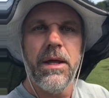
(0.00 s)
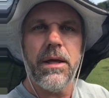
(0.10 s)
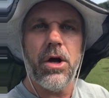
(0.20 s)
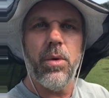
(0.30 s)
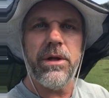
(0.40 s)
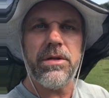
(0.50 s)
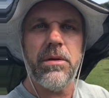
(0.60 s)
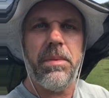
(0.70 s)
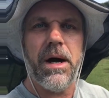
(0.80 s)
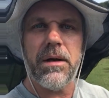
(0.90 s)
It all went to
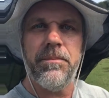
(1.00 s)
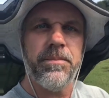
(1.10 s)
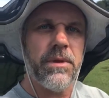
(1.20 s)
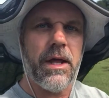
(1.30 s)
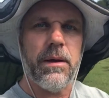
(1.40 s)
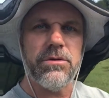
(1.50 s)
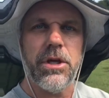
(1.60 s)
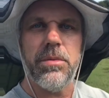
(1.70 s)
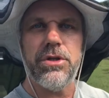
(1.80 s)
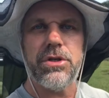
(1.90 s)
the bottom. I was
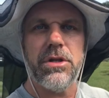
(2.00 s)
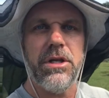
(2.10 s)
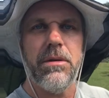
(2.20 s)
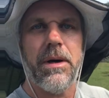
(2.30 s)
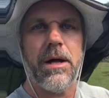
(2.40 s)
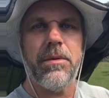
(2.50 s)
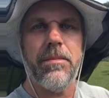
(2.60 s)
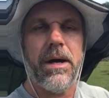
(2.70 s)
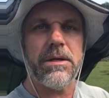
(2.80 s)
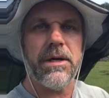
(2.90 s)
able to just clean the bottom of
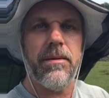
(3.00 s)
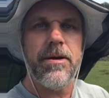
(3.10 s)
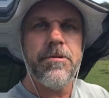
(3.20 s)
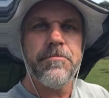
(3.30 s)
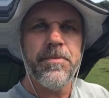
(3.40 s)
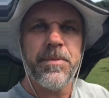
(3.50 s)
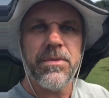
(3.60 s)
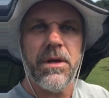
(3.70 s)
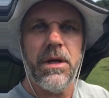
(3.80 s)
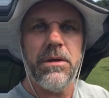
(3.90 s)
the box out
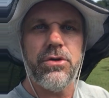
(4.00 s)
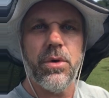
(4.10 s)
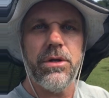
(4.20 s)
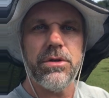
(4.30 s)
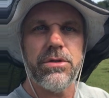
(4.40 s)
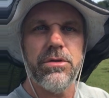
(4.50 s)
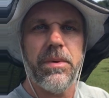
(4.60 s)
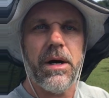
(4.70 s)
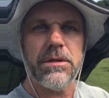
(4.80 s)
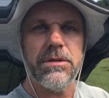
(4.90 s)
and join those two
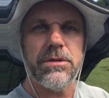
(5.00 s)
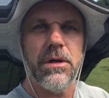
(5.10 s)
boxes.